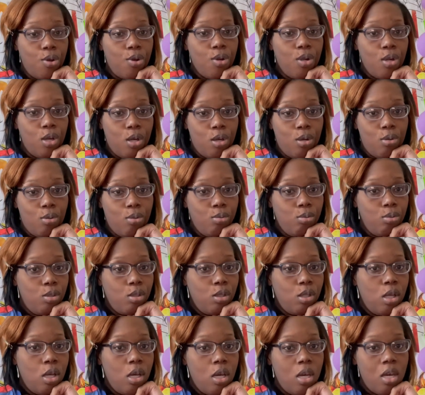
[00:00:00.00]
clothes
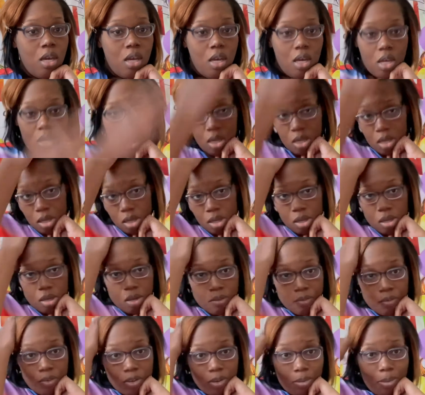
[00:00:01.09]
uh,
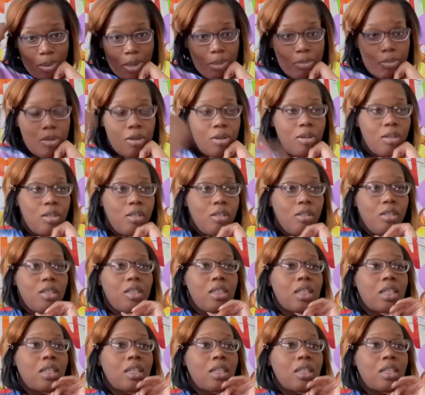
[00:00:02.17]
for the baby girls.